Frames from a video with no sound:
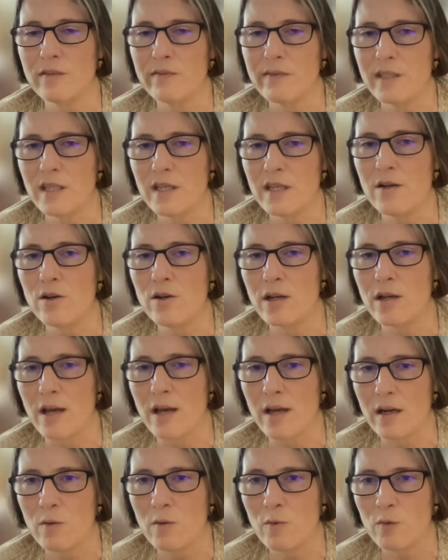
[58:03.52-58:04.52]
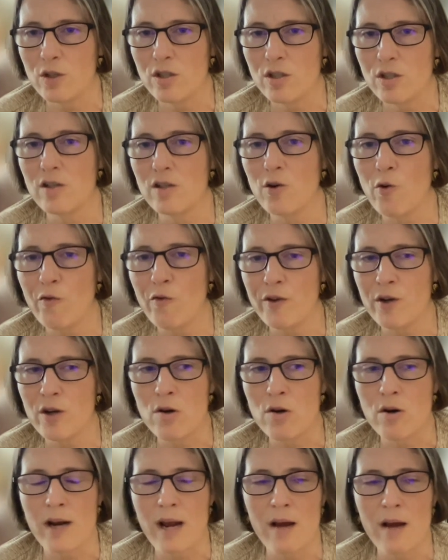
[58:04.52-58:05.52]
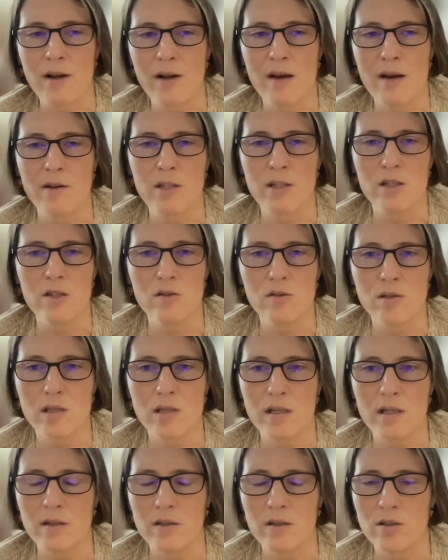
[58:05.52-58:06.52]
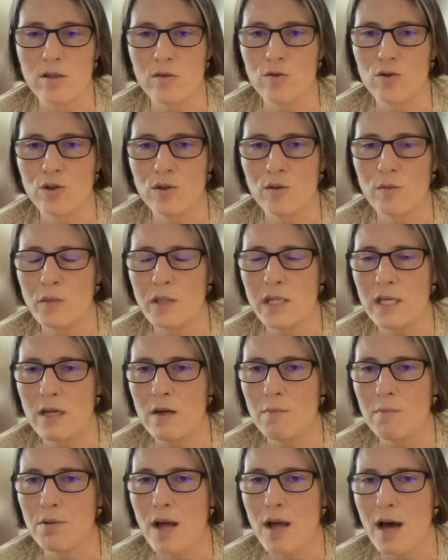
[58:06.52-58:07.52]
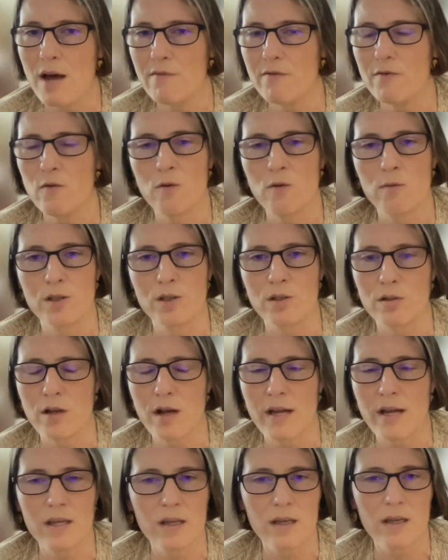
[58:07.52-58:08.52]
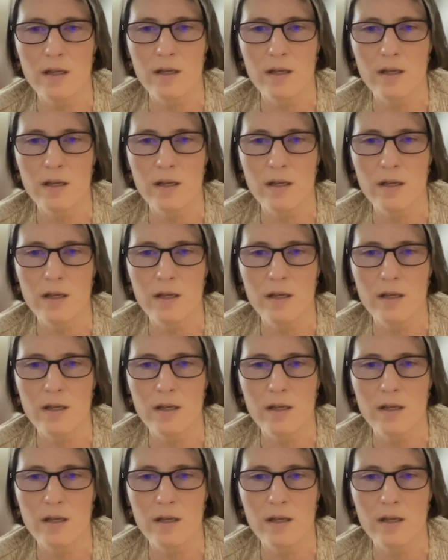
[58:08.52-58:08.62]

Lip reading: of the internet, and we're still figuring out how to use it. And the social media platforms are